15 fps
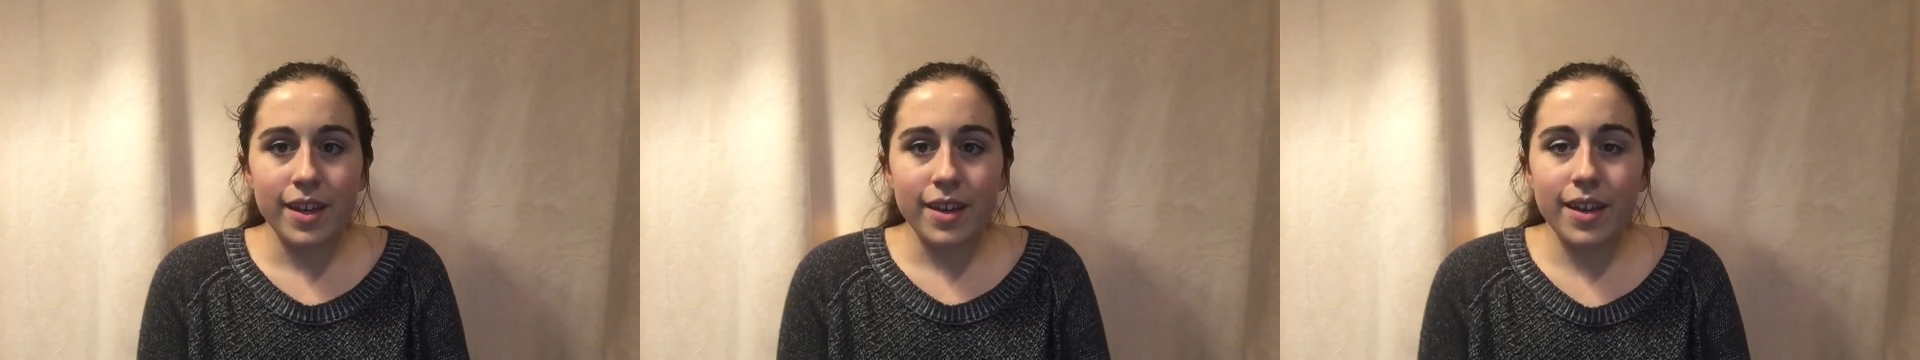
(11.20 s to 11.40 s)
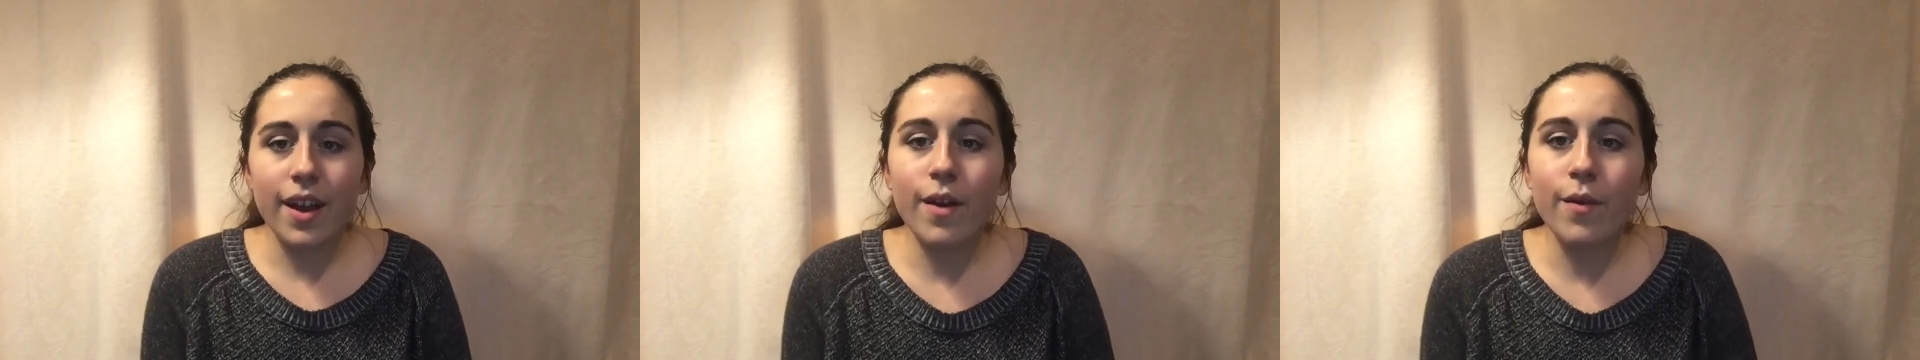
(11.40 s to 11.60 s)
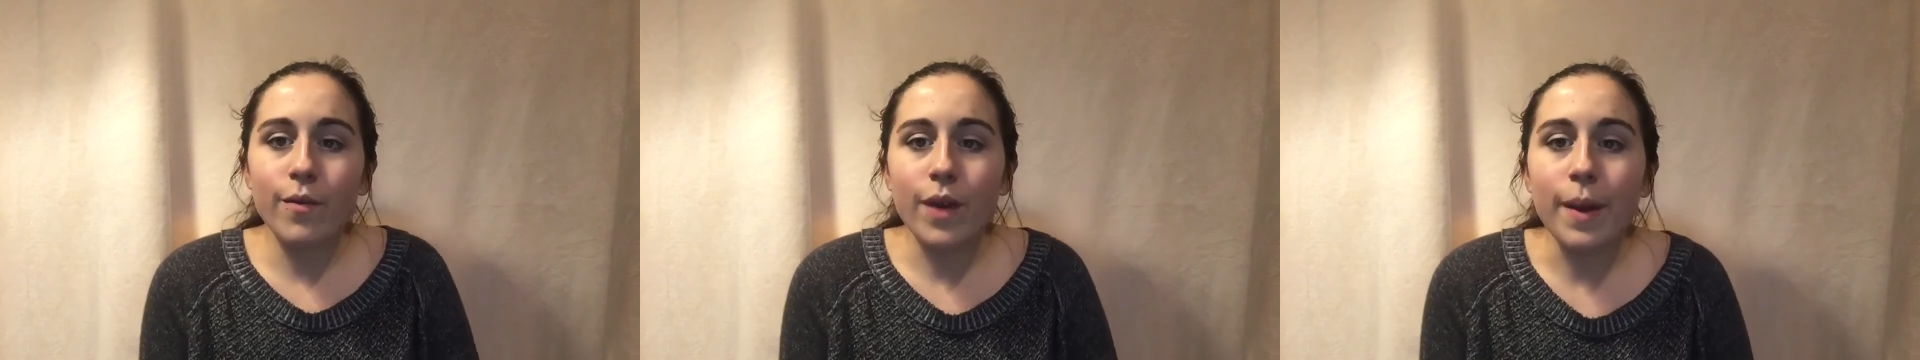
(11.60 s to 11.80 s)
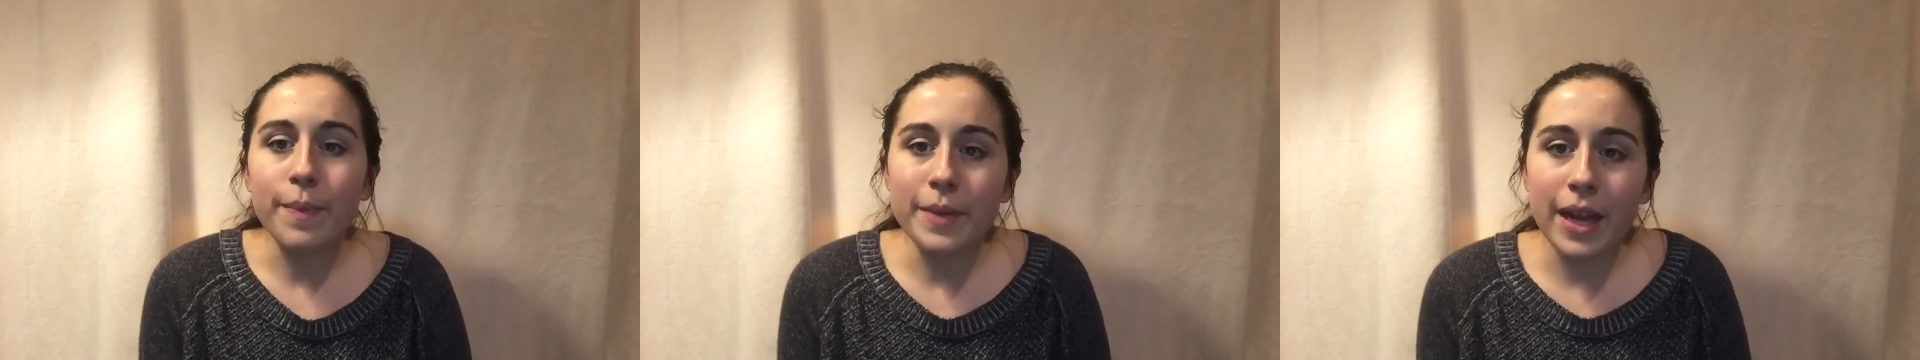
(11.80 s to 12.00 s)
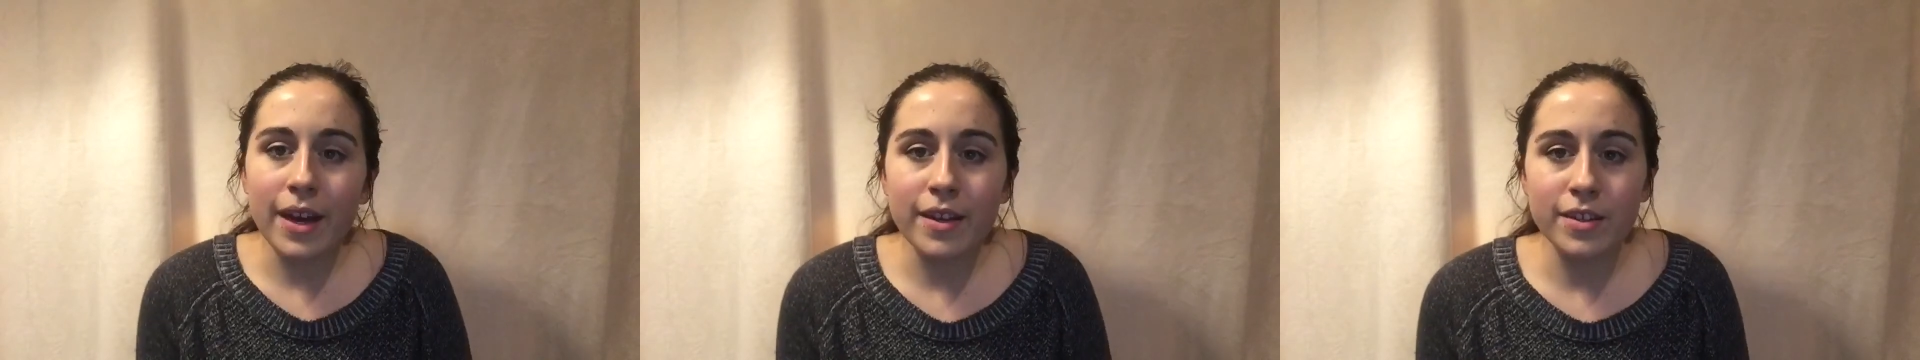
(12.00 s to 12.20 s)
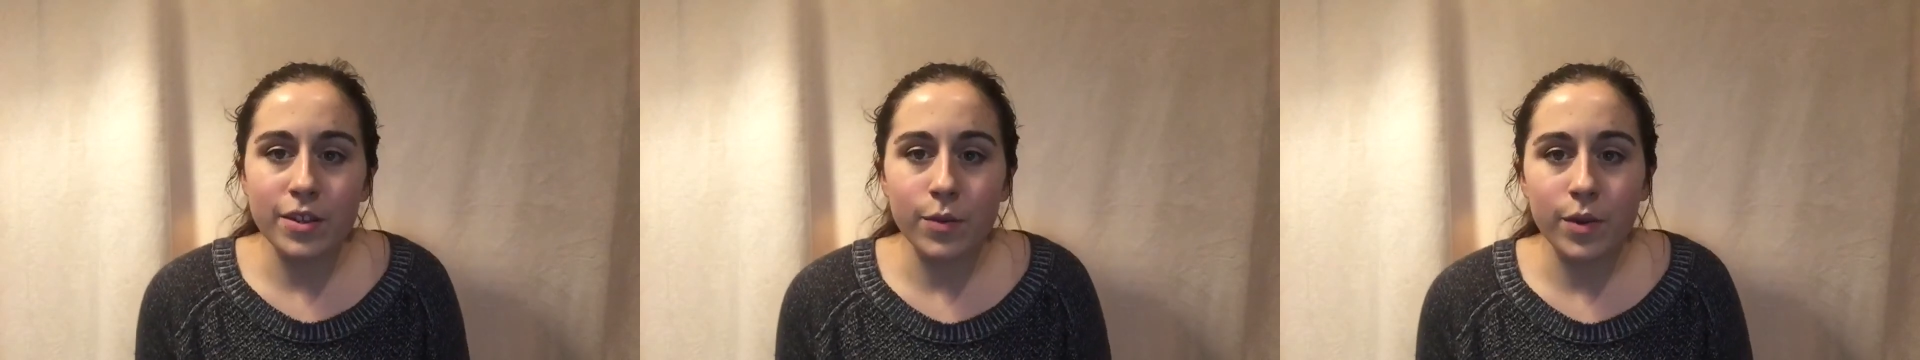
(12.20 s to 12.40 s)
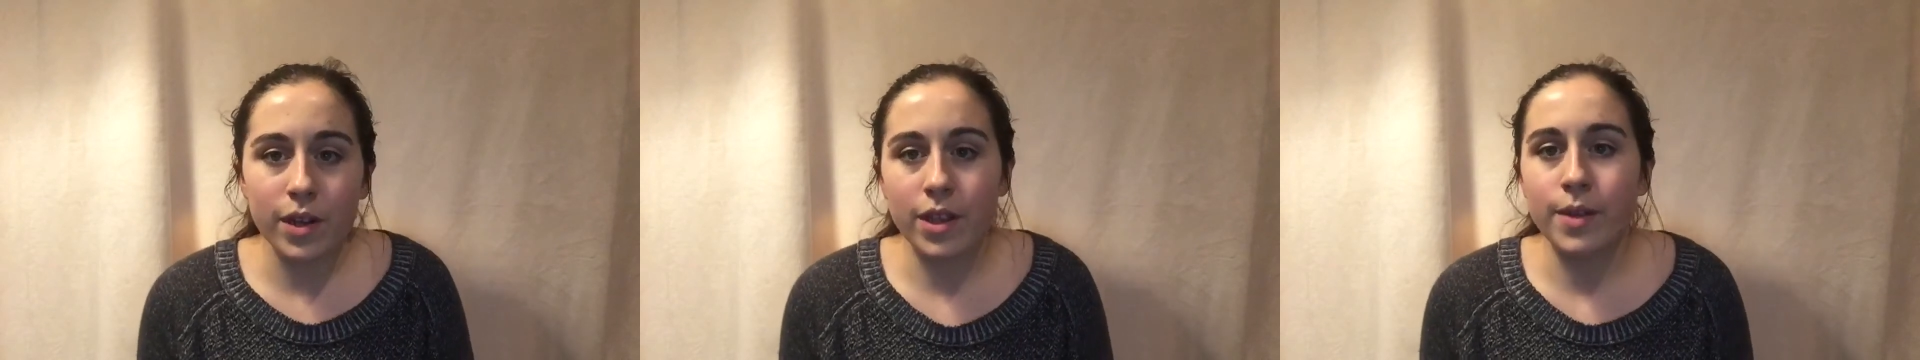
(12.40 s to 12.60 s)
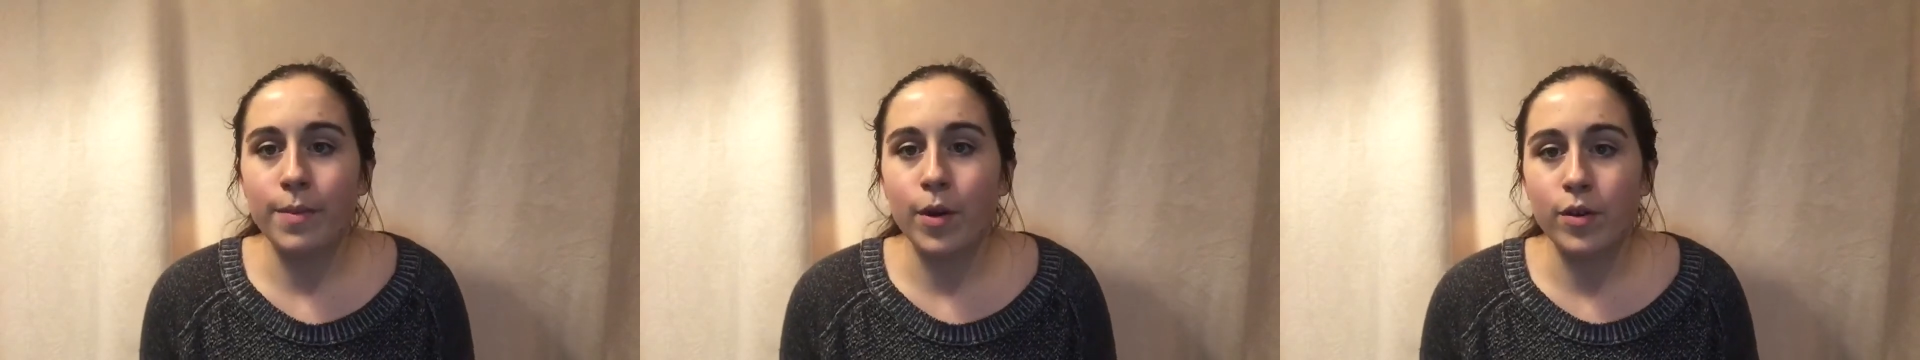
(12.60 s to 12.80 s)
Now, reptiles are one
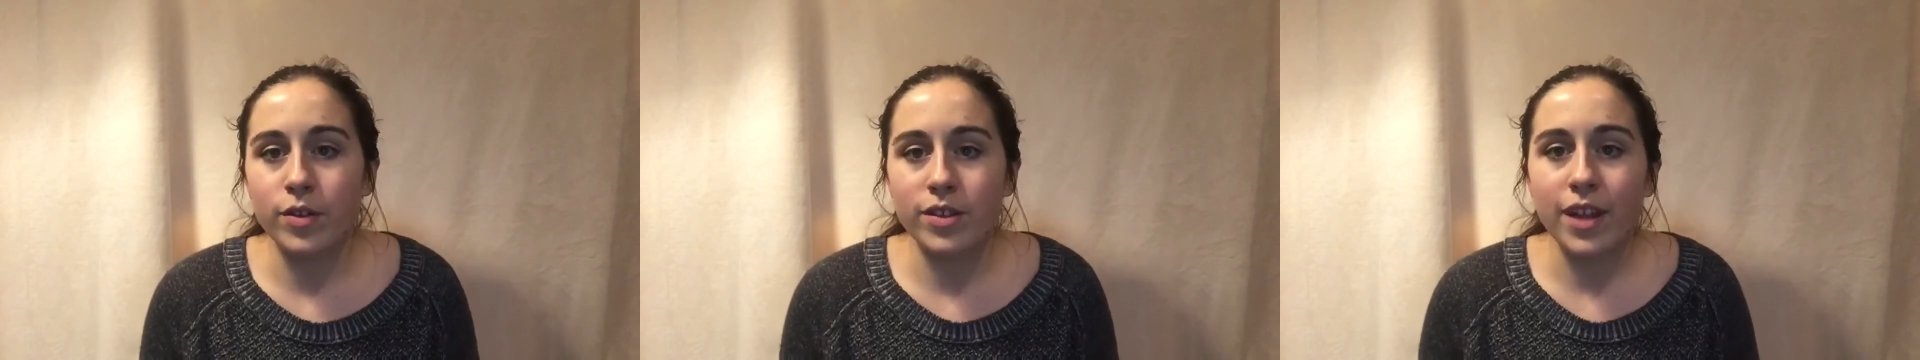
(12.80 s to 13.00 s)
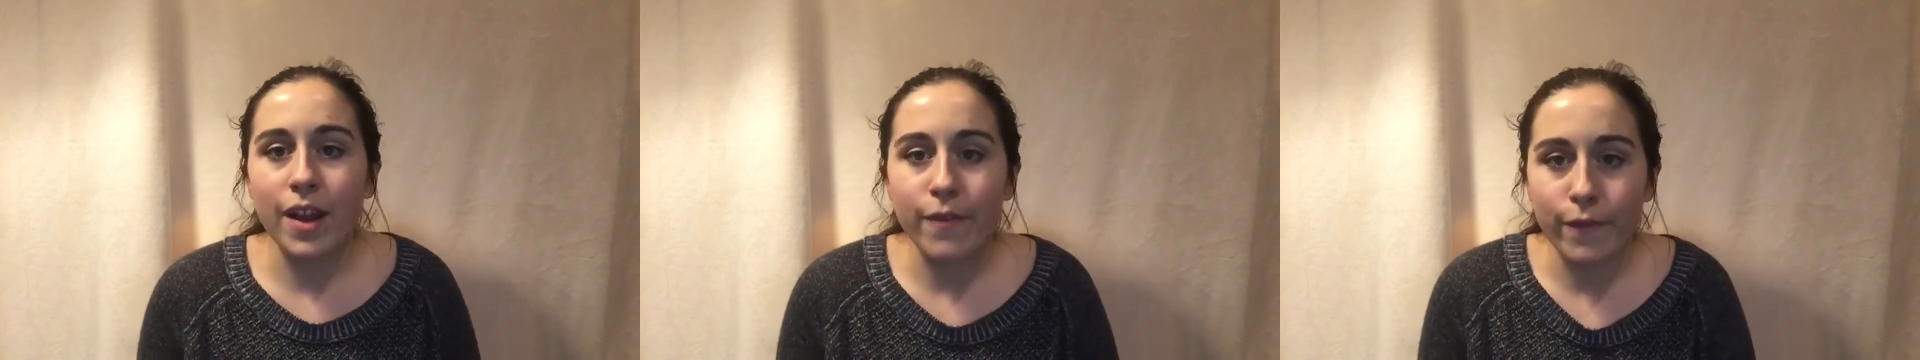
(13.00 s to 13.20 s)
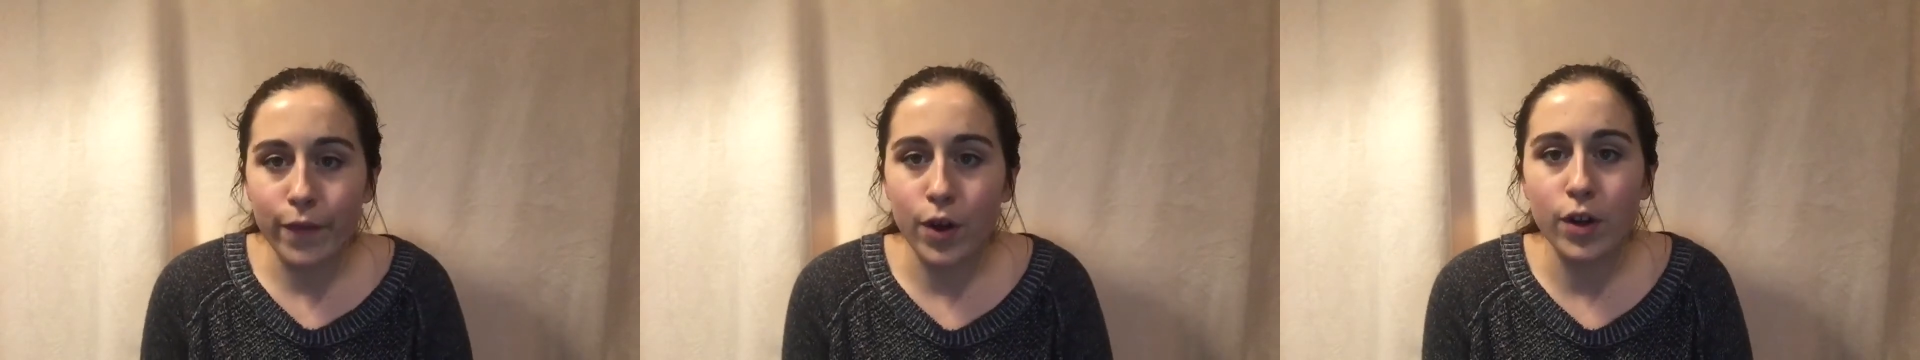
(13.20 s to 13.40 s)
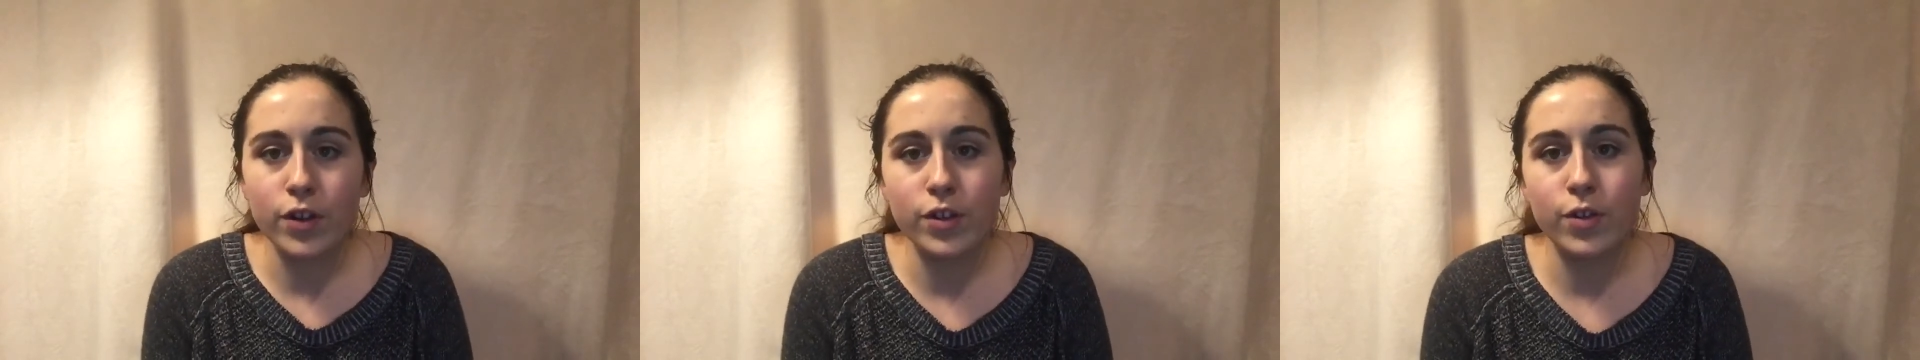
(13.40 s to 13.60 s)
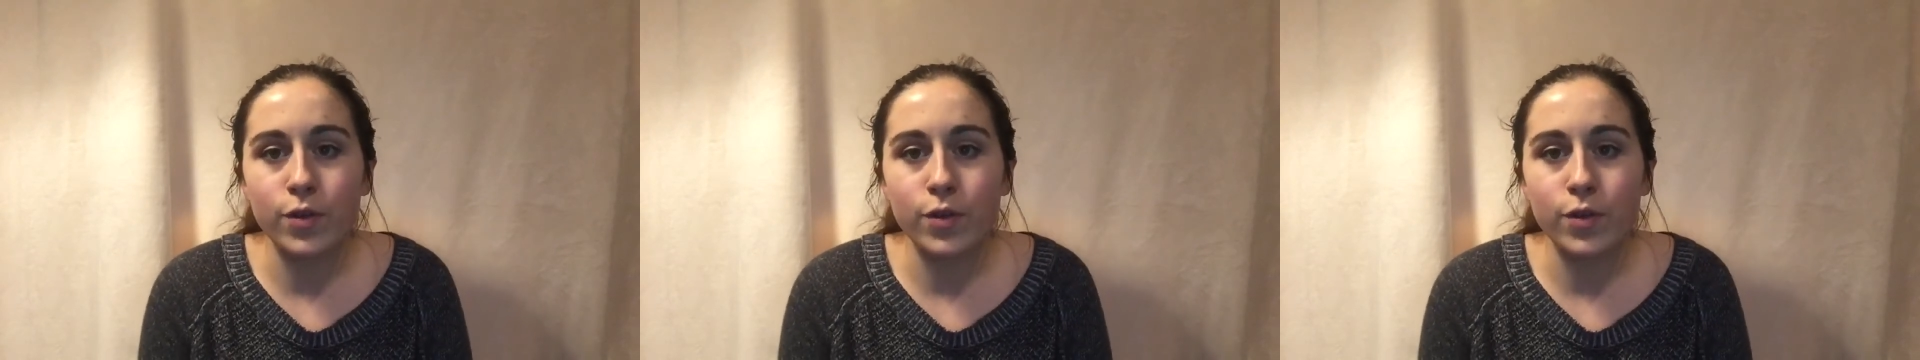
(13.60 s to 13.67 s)
of the most diverse